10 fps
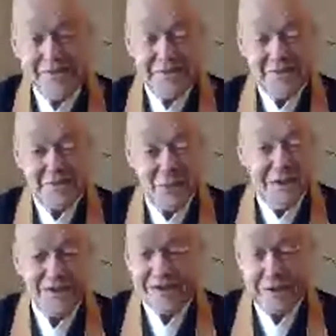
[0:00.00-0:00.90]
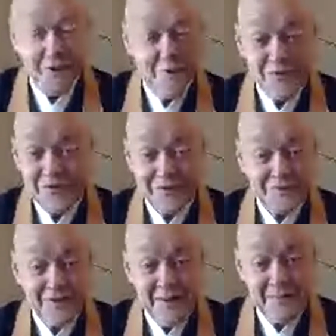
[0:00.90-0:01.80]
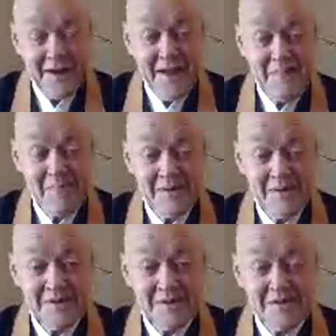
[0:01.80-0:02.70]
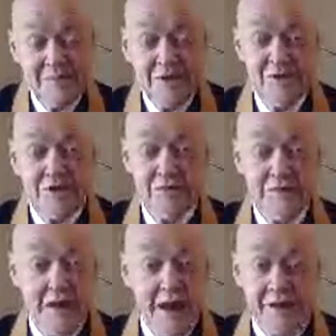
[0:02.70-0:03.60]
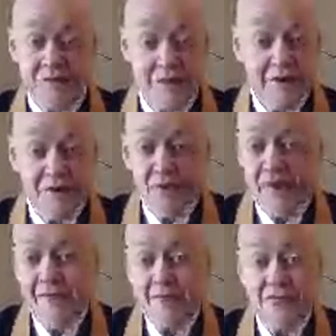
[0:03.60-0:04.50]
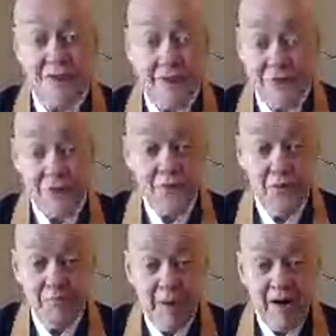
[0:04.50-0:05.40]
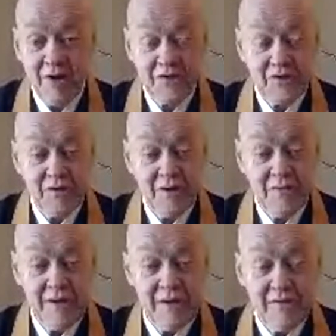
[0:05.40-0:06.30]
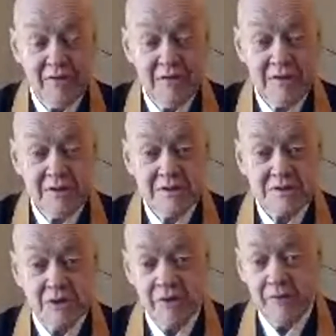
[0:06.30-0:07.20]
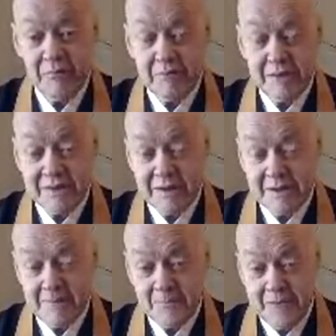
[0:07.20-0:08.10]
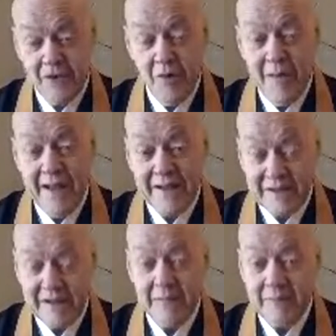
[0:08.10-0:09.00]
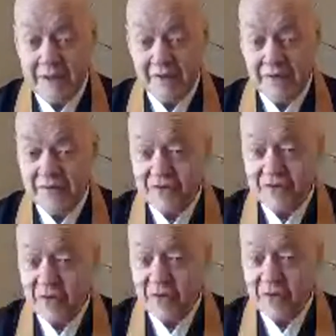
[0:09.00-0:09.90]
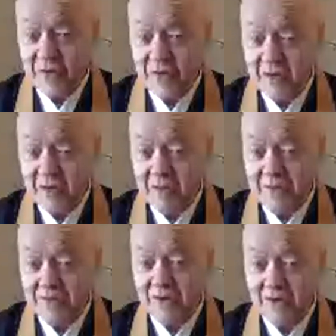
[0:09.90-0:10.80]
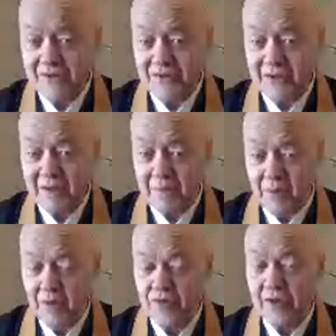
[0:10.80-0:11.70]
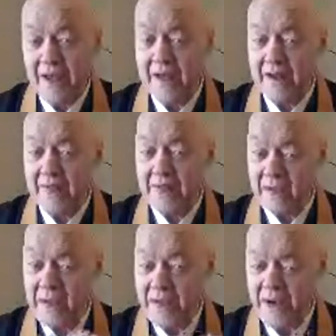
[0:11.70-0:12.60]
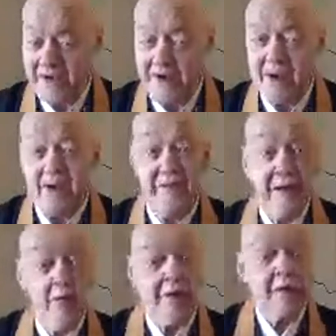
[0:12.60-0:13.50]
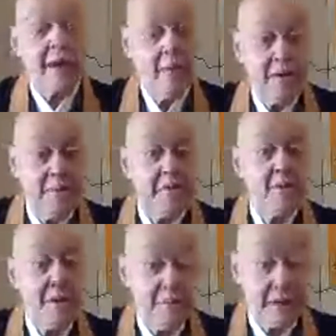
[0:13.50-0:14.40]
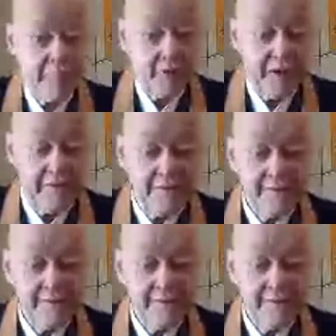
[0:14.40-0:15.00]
It's tragic and humorous at the same time. But you don't have to step through bars that are unreal. So, but ego mind, because of its materialistic approach and of its hidden agenda of I want to be the one to be liberated.